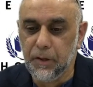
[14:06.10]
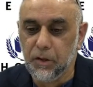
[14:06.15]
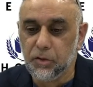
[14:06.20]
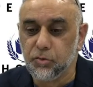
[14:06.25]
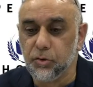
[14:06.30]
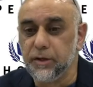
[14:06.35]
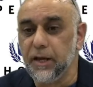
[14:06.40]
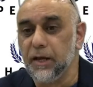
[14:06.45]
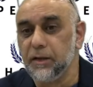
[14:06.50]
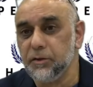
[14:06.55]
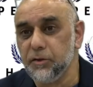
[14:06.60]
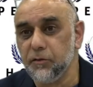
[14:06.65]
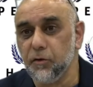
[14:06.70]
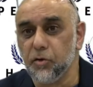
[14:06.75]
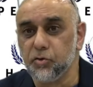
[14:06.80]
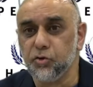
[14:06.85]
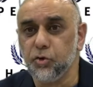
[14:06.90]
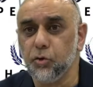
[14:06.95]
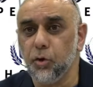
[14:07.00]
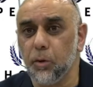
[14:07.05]
So yeah, you've
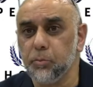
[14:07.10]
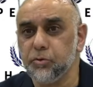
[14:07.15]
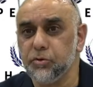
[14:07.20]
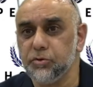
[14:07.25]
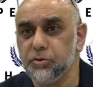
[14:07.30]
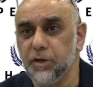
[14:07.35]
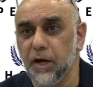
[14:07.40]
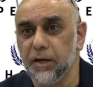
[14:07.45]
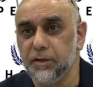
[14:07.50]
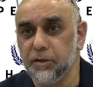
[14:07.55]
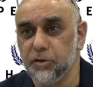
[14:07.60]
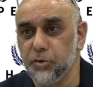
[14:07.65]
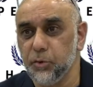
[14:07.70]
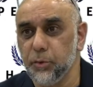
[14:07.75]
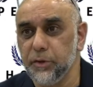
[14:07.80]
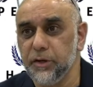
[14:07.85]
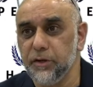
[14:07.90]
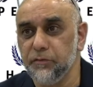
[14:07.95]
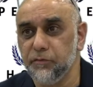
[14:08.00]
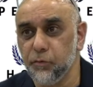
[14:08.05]
got 2 options: either
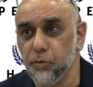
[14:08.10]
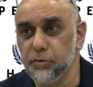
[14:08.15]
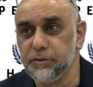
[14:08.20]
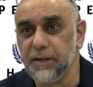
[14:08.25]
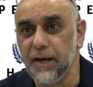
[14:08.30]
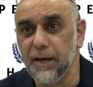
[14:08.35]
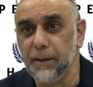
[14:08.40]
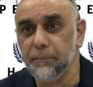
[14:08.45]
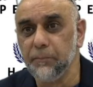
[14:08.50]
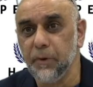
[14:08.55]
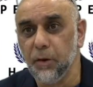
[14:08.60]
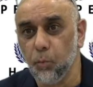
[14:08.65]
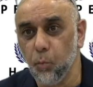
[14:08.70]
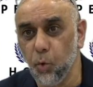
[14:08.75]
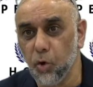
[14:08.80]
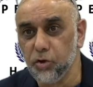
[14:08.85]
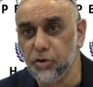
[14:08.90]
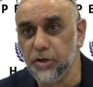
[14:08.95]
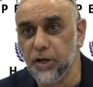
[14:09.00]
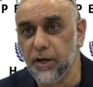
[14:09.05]
doing it full time,
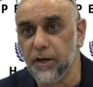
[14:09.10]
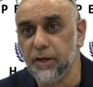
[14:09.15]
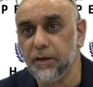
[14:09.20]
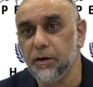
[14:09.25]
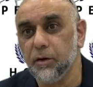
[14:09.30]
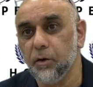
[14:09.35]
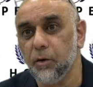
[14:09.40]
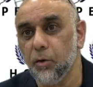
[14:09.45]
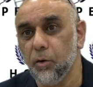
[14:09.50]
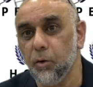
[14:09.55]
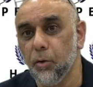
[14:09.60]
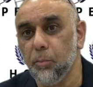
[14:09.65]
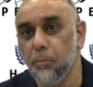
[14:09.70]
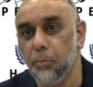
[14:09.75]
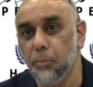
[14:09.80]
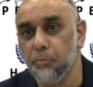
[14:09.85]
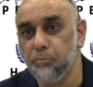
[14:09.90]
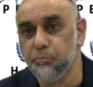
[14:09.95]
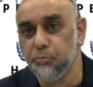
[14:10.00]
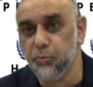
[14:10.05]
1 year, or
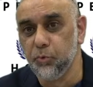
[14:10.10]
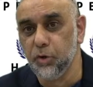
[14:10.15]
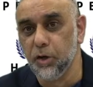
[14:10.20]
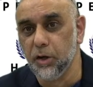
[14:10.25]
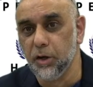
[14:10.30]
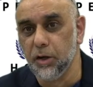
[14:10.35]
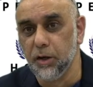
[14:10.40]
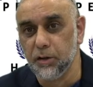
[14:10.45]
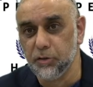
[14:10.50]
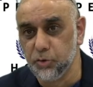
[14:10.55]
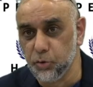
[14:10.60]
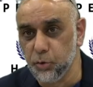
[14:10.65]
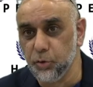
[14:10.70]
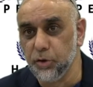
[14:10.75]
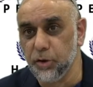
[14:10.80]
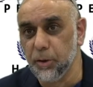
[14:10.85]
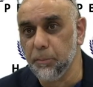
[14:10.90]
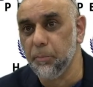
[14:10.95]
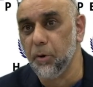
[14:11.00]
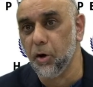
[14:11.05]

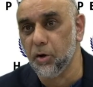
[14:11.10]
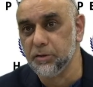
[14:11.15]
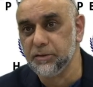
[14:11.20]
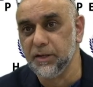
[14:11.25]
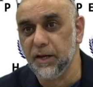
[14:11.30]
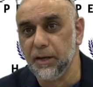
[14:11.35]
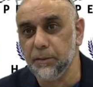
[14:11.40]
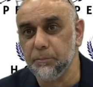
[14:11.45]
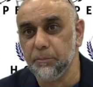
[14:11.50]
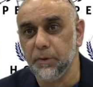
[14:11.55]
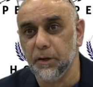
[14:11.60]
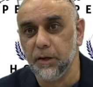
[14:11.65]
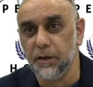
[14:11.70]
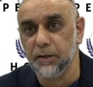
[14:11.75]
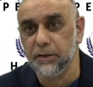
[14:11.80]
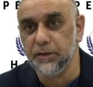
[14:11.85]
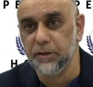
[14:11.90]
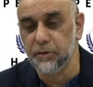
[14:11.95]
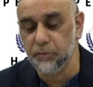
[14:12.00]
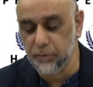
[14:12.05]
2-year part-time
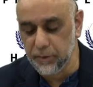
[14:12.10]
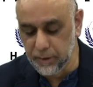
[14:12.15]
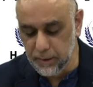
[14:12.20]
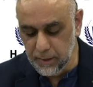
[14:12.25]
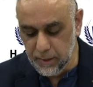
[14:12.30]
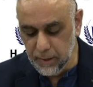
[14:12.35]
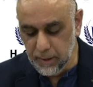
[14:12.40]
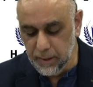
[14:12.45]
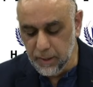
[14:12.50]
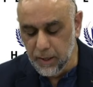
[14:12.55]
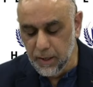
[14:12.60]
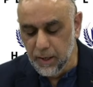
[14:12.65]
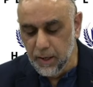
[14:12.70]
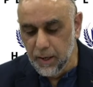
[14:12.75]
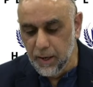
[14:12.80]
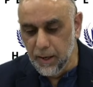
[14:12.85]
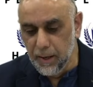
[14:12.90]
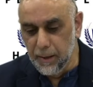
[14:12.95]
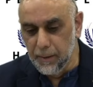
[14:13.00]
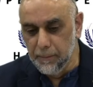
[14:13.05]
degree.
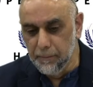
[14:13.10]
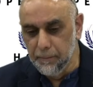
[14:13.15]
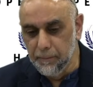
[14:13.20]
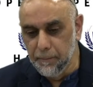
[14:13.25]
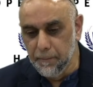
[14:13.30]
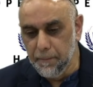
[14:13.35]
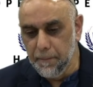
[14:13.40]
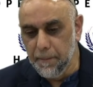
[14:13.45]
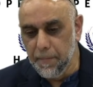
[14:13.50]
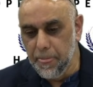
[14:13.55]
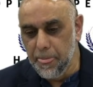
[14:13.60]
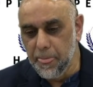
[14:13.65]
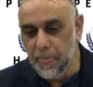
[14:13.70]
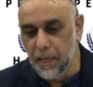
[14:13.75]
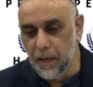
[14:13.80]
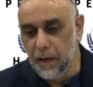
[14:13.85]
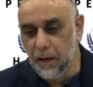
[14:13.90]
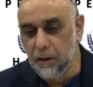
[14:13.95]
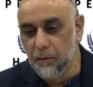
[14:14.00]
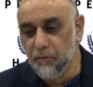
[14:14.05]

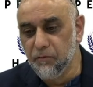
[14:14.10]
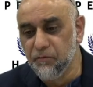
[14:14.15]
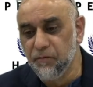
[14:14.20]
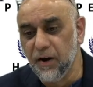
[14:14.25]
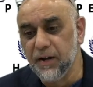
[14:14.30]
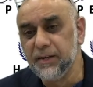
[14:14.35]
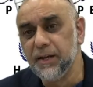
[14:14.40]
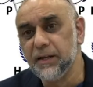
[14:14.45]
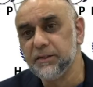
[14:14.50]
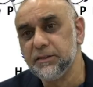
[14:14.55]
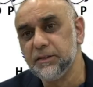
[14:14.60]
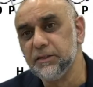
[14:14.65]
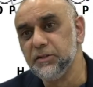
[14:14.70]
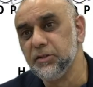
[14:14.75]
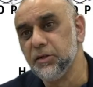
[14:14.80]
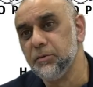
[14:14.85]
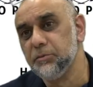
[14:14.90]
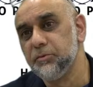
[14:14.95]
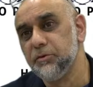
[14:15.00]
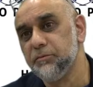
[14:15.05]
Finance, in
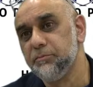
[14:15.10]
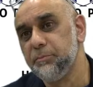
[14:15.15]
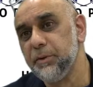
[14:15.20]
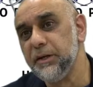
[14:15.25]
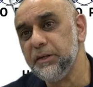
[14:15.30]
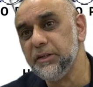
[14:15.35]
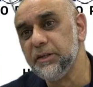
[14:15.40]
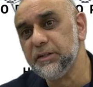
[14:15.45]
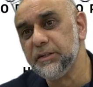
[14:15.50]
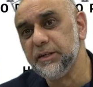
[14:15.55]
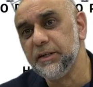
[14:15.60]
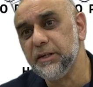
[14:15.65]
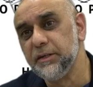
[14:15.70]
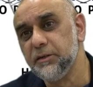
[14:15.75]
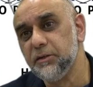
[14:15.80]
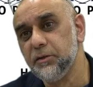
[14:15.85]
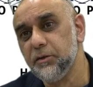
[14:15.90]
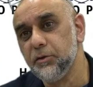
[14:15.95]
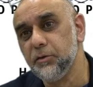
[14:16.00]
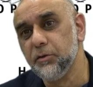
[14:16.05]
terms of
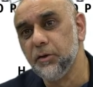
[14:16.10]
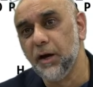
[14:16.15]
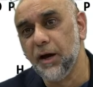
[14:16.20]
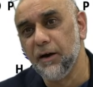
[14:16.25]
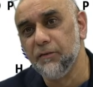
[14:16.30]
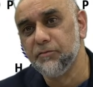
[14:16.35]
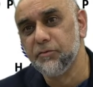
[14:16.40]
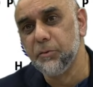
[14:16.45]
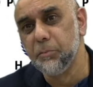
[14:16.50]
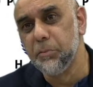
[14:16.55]
PGC, do you have to